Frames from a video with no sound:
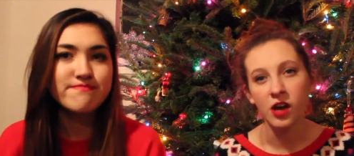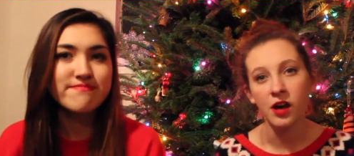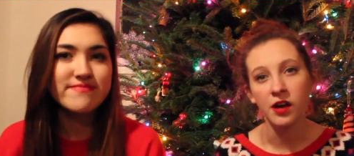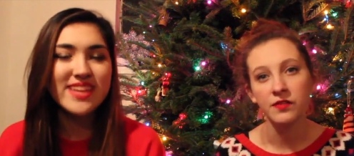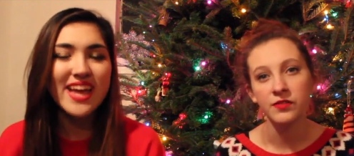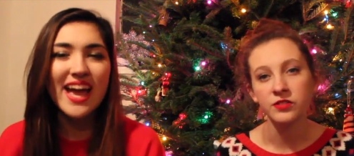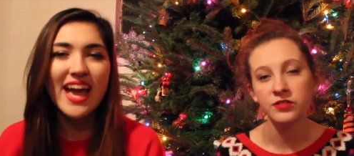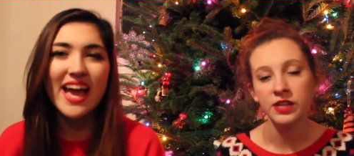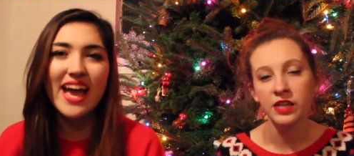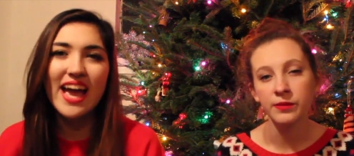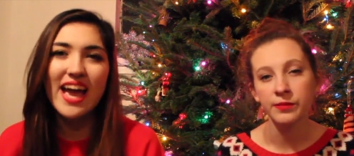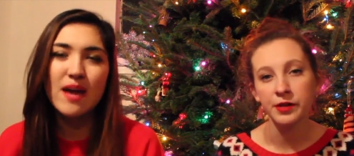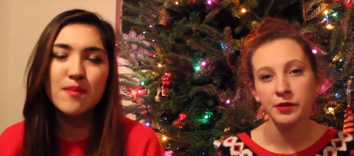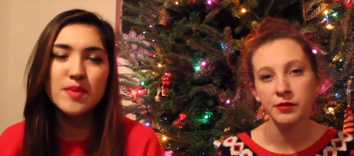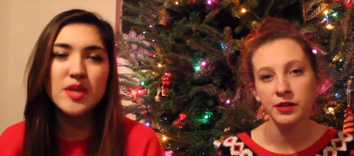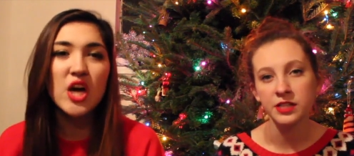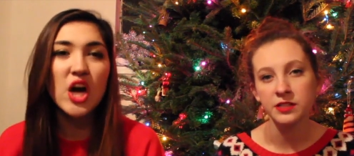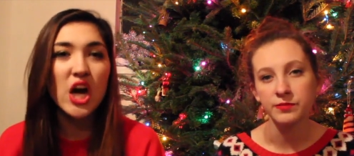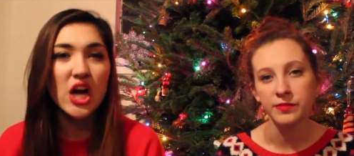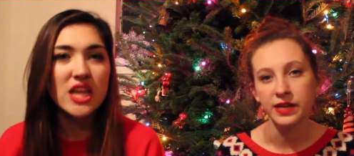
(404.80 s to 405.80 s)
Speaker 1: y'all. If yeah, you
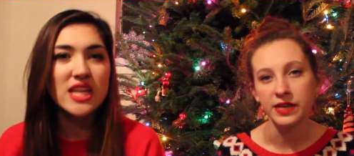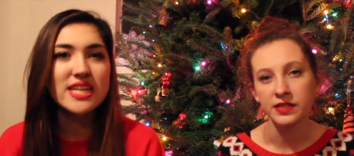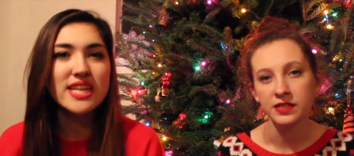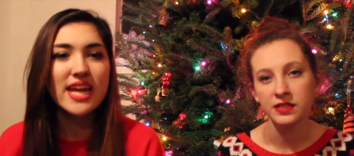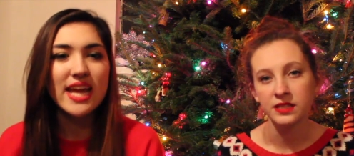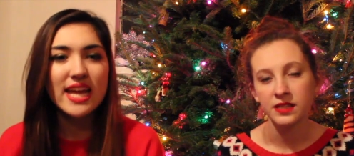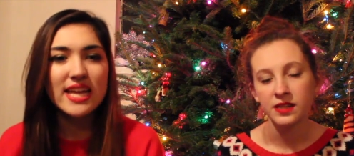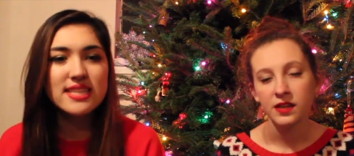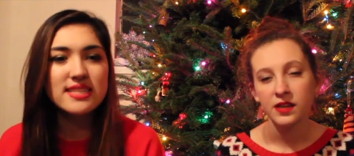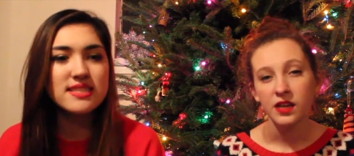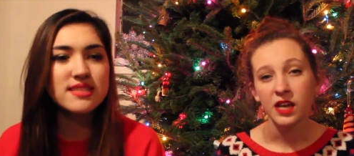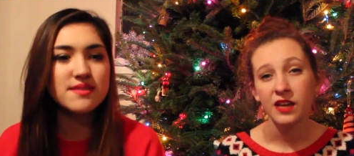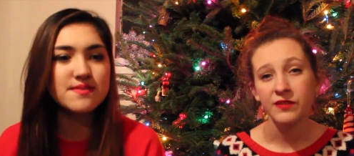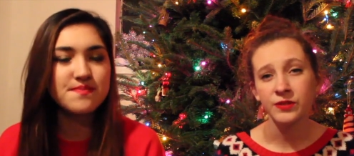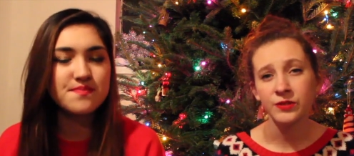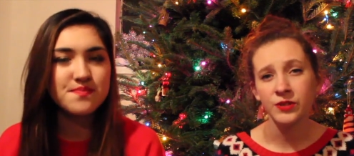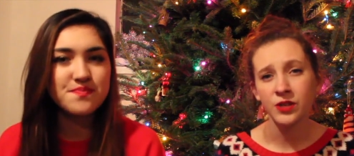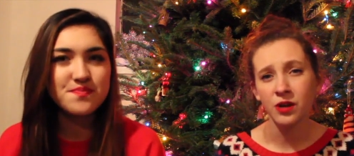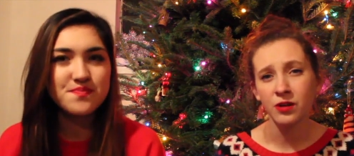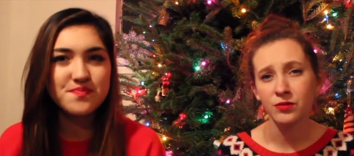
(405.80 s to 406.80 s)
celebrate Christmas. Holidays.
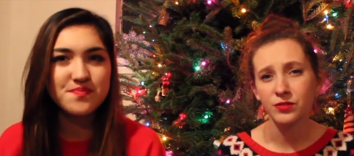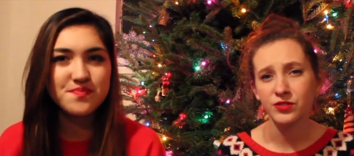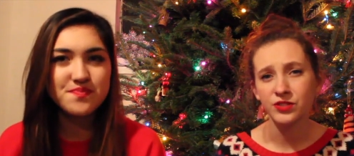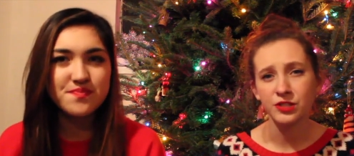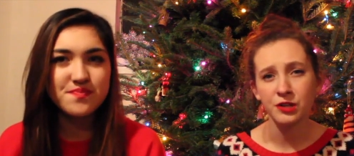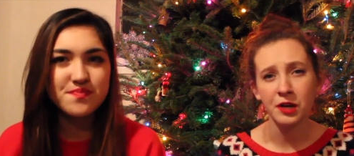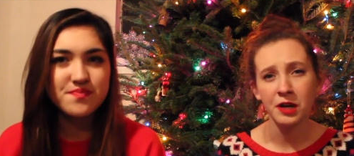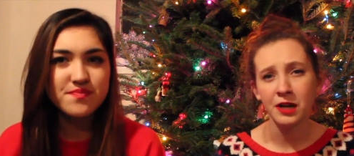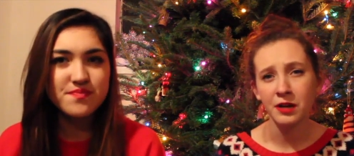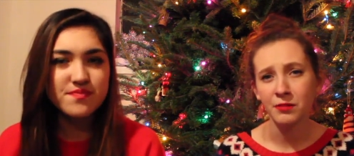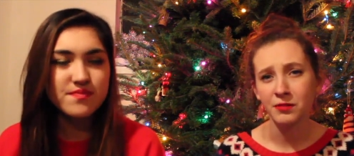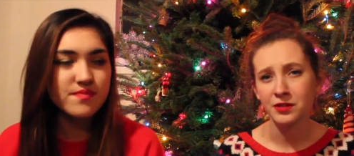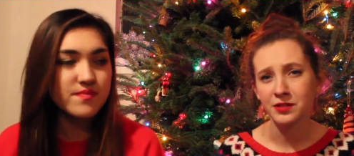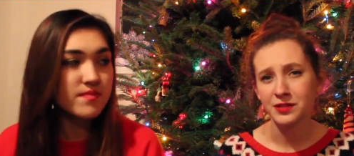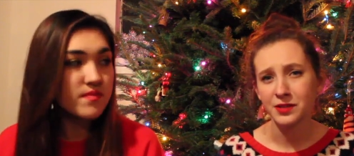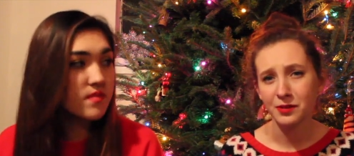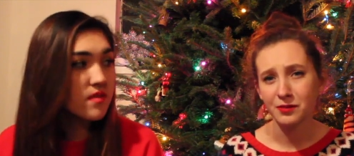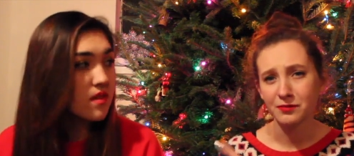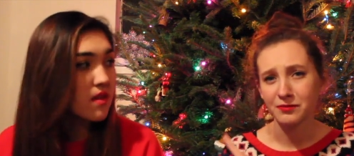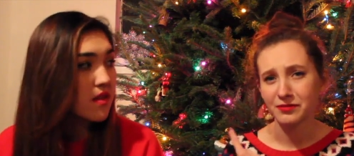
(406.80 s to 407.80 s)
If you don't, sorry, we're
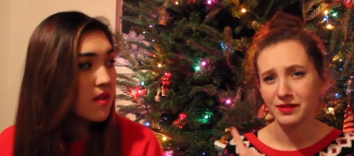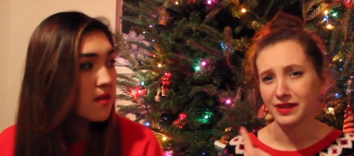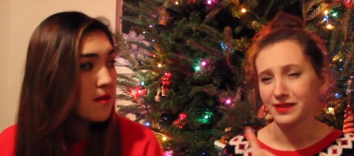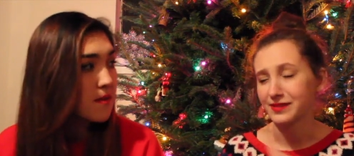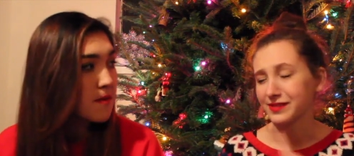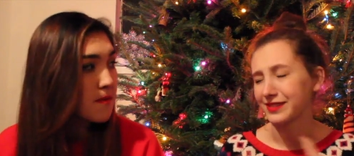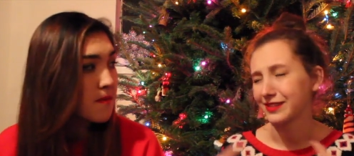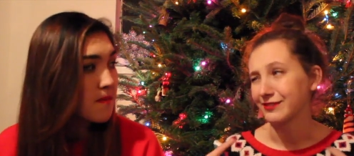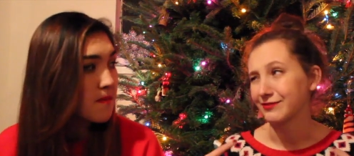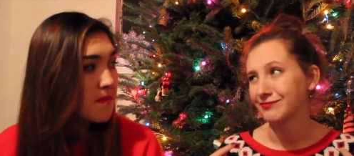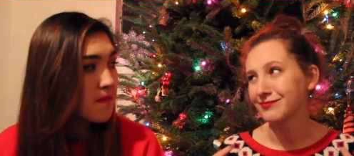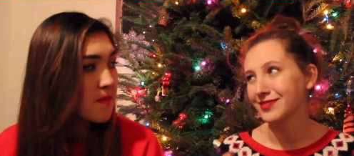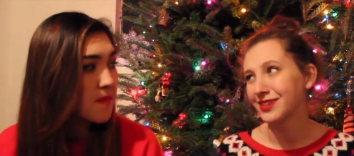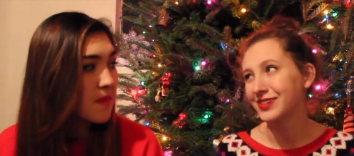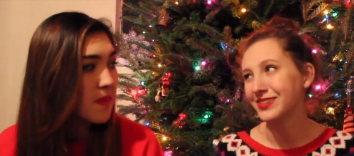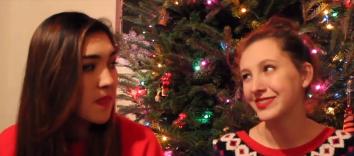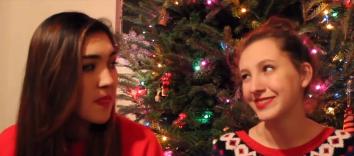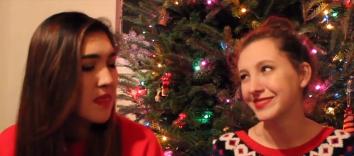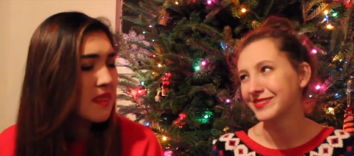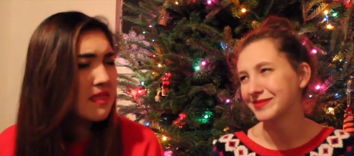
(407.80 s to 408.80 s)
so festive.
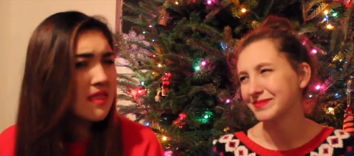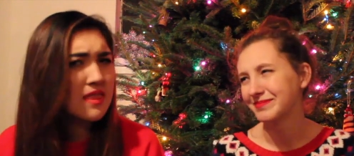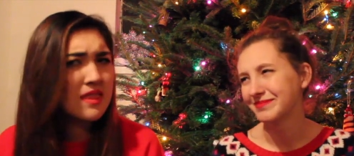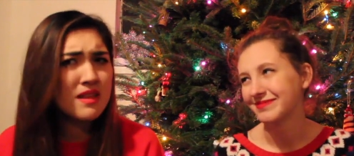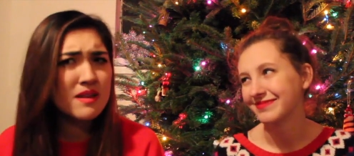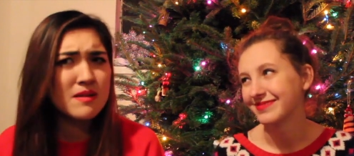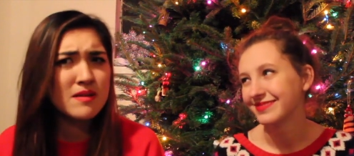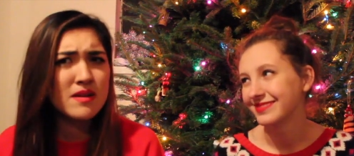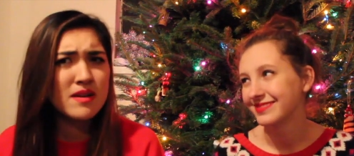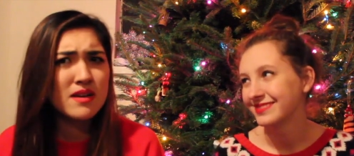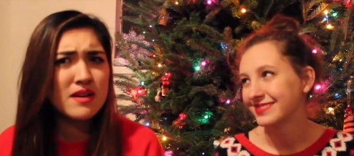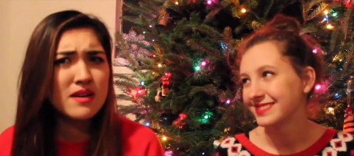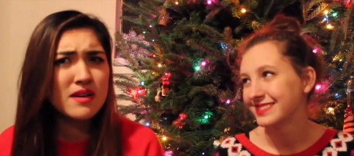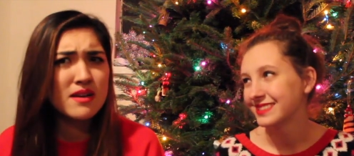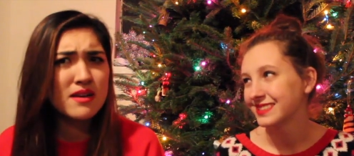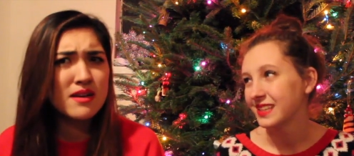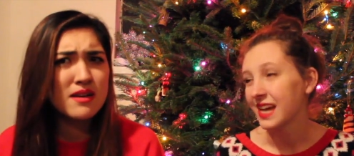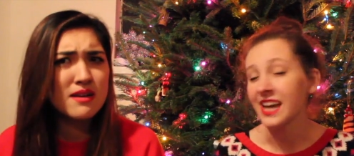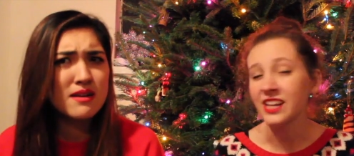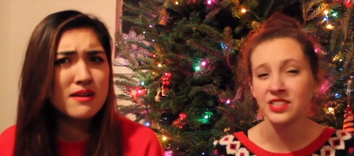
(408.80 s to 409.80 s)

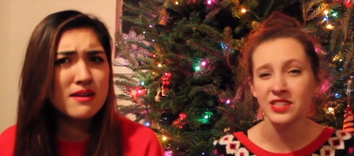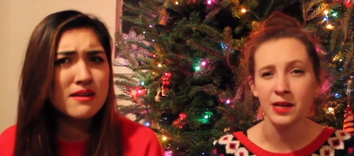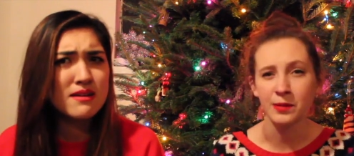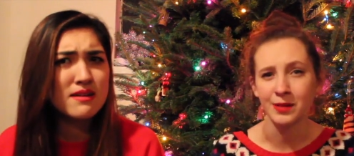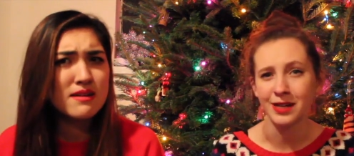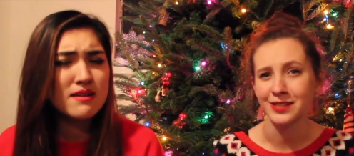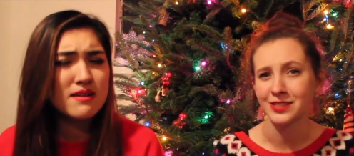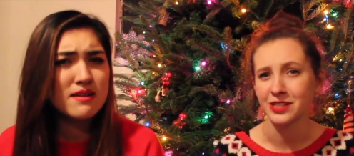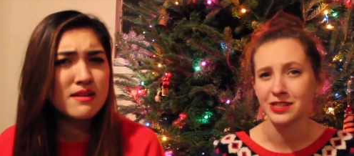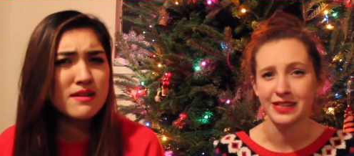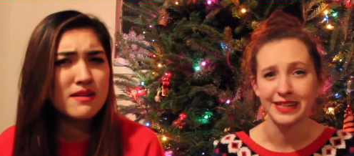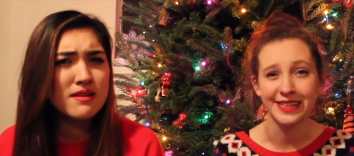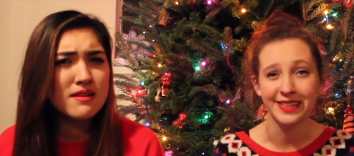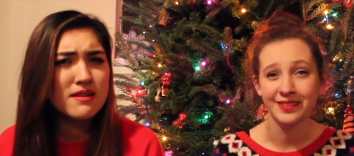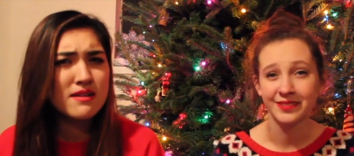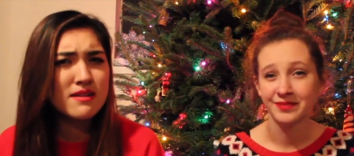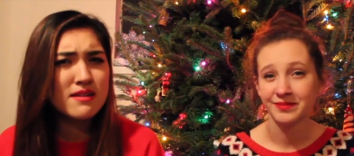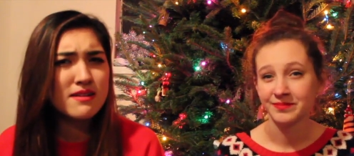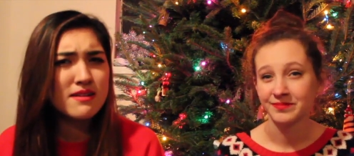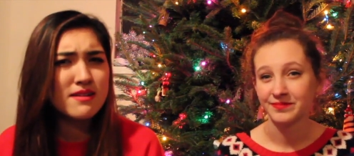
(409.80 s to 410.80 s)
Actually, I'm not
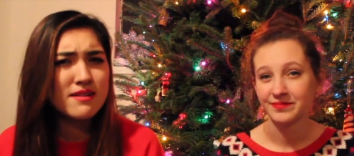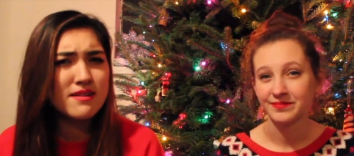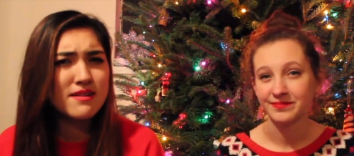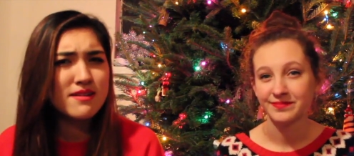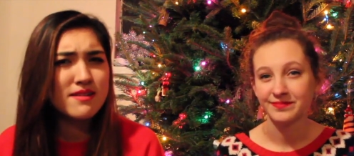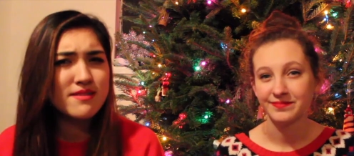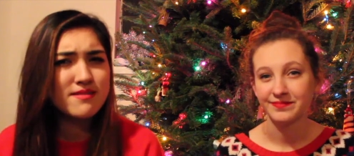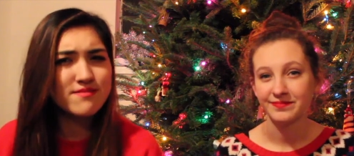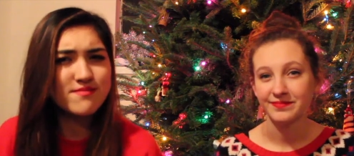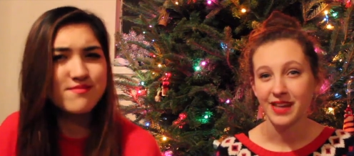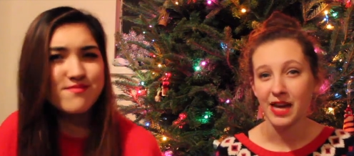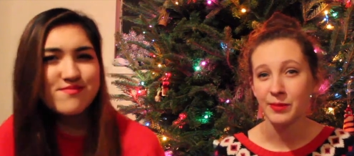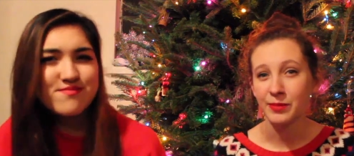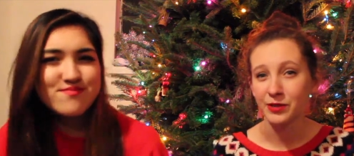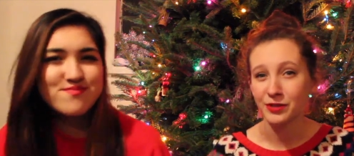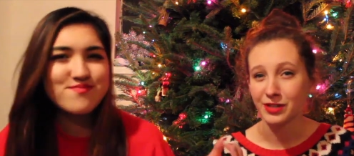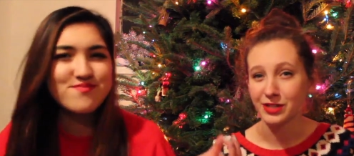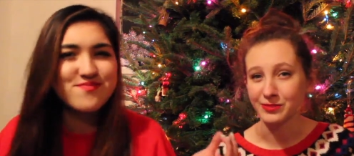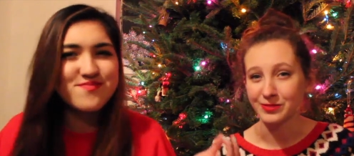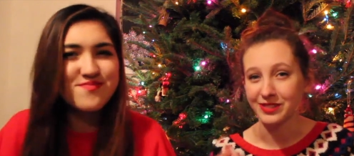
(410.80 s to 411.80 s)
sorry.
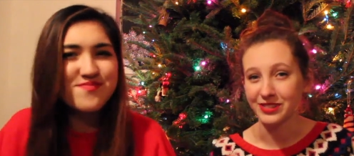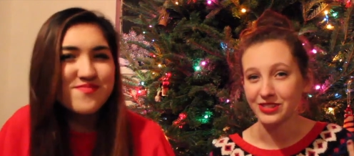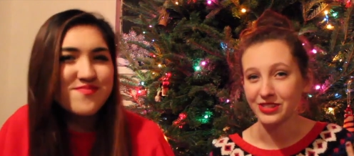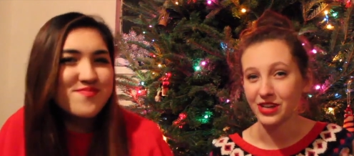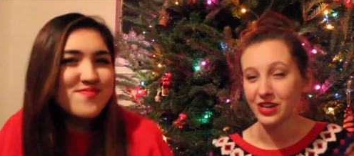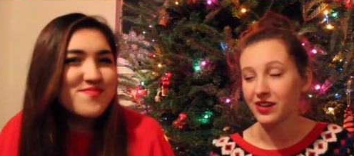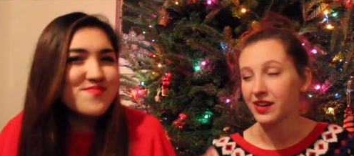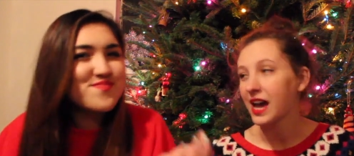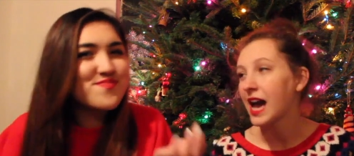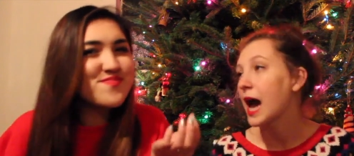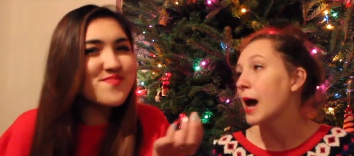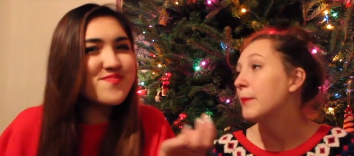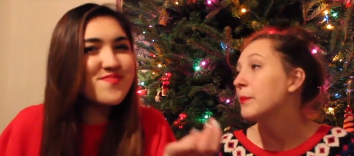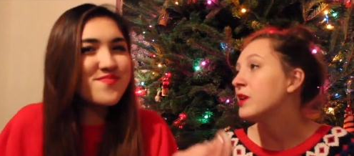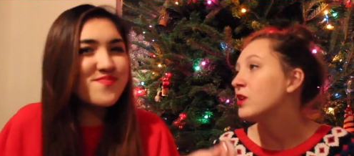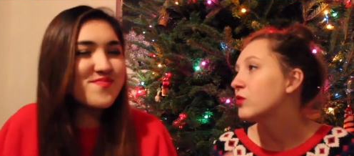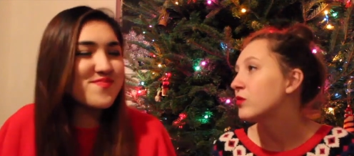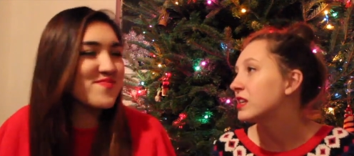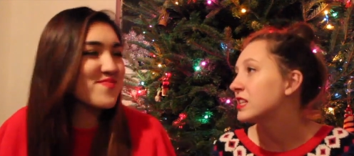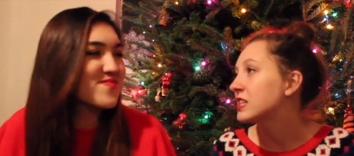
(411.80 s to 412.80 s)
Happy Christmas, y'all.
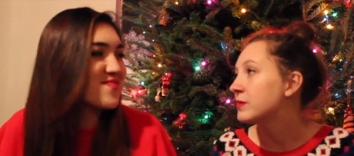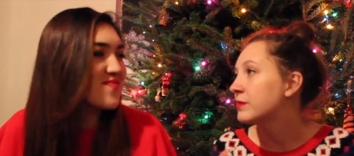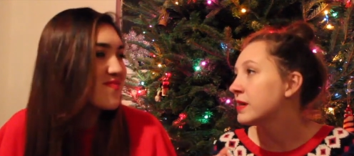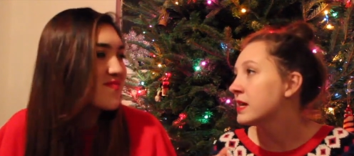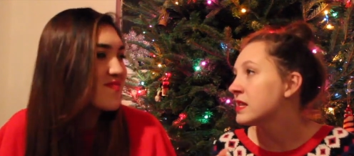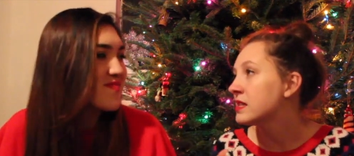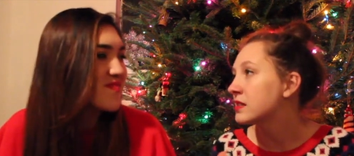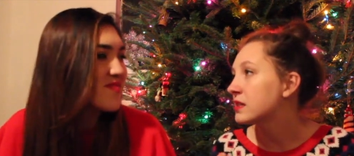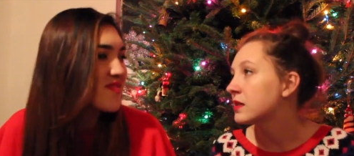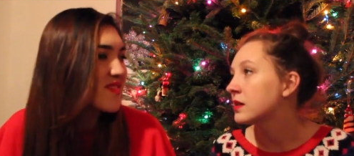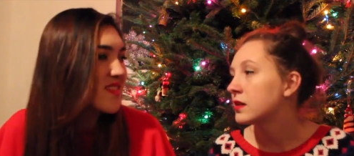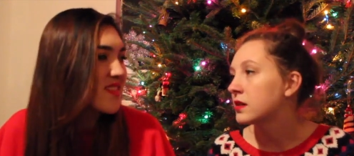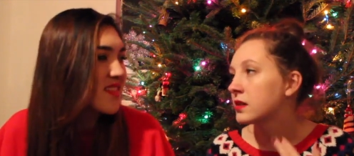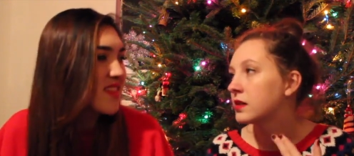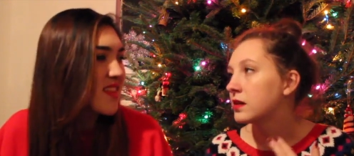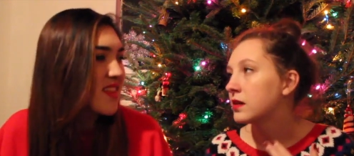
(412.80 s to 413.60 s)
Happy Christmas.